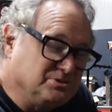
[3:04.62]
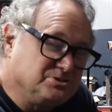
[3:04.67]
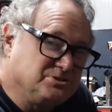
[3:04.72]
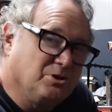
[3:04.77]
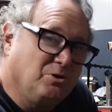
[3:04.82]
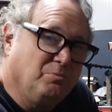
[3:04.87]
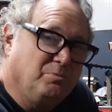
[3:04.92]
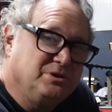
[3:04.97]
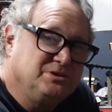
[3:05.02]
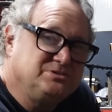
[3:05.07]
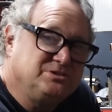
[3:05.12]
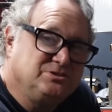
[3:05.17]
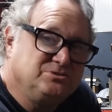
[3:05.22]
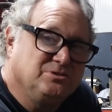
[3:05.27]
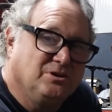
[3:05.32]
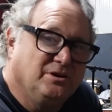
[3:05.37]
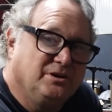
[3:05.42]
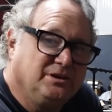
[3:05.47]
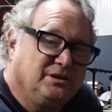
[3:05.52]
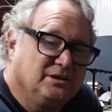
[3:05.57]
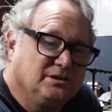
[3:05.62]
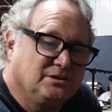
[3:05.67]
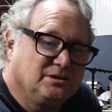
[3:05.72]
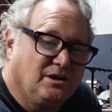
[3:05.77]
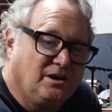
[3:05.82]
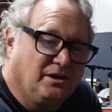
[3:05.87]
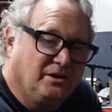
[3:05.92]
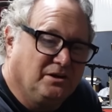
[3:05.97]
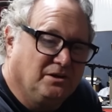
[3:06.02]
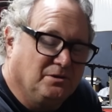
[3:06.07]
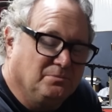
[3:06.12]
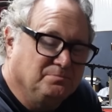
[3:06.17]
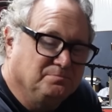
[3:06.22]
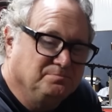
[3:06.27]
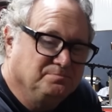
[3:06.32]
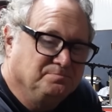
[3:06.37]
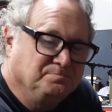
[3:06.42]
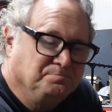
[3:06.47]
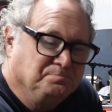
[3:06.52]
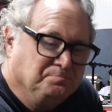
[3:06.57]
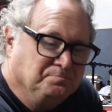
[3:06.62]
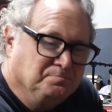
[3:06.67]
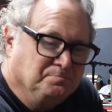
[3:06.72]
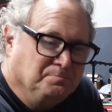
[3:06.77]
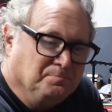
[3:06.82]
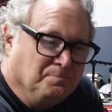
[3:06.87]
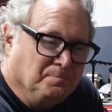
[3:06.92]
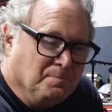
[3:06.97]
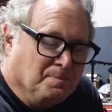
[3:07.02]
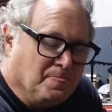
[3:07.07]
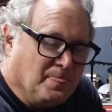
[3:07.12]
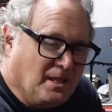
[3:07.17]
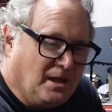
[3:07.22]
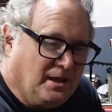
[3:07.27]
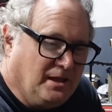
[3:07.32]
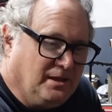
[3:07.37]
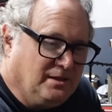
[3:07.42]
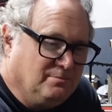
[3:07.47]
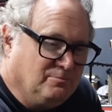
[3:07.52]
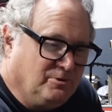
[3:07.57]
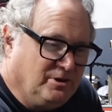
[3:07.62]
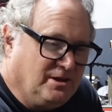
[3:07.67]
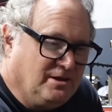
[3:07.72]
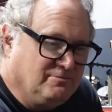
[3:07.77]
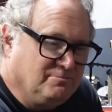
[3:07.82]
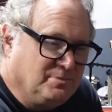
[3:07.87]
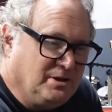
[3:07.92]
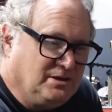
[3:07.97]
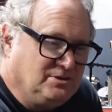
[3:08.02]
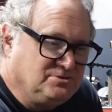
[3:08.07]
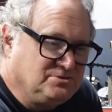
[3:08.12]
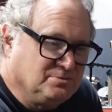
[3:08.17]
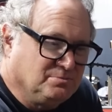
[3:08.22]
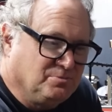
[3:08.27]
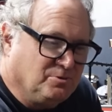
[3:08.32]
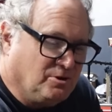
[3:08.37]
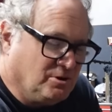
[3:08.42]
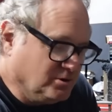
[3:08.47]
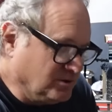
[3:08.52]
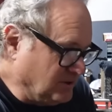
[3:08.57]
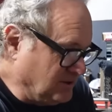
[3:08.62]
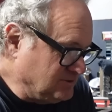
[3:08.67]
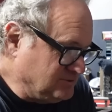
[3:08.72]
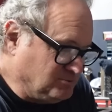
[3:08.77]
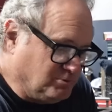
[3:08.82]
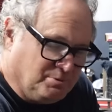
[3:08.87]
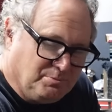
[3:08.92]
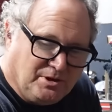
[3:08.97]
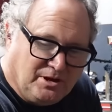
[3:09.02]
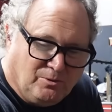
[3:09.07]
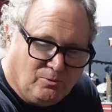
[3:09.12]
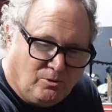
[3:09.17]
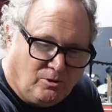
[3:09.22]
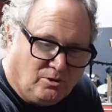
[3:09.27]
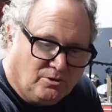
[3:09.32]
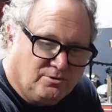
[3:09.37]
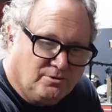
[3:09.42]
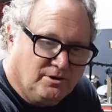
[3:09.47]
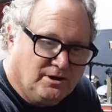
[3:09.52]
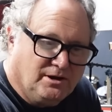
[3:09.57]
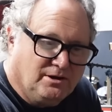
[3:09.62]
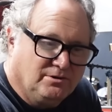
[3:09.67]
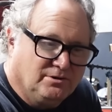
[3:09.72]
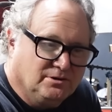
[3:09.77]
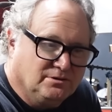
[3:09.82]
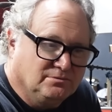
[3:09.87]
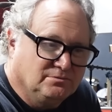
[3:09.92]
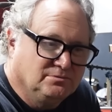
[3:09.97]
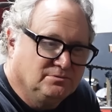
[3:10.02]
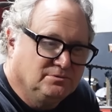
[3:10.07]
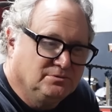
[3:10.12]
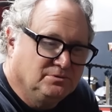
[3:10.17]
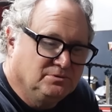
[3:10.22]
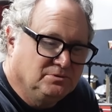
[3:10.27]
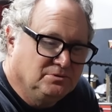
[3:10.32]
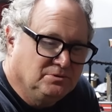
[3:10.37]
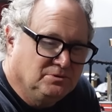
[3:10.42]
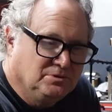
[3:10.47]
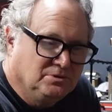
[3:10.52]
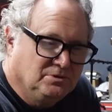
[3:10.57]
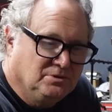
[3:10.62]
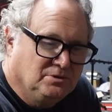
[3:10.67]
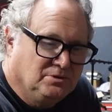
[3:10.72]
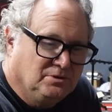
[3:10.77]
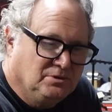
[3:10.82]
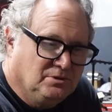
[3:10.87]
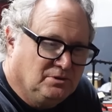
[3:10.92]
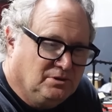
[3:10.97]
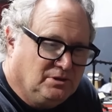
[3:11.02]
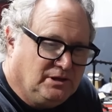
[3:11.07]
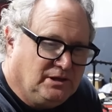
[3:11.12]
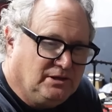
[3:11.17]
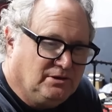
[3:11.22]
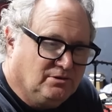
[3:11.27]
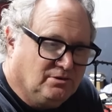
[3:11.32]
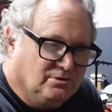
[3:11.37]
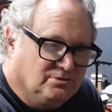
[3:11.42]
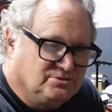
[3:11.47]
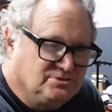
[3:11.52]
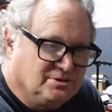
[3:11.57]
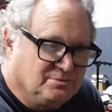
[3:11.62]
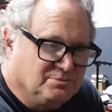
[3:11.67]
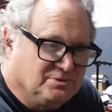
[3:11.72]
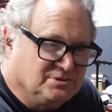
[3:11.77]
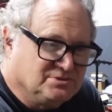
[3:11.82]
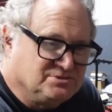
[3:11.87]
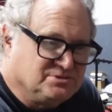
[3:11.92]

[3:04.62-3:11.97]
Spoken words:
so busy trying to get caught up. And we have made some progress. We may walk around and hit on some of the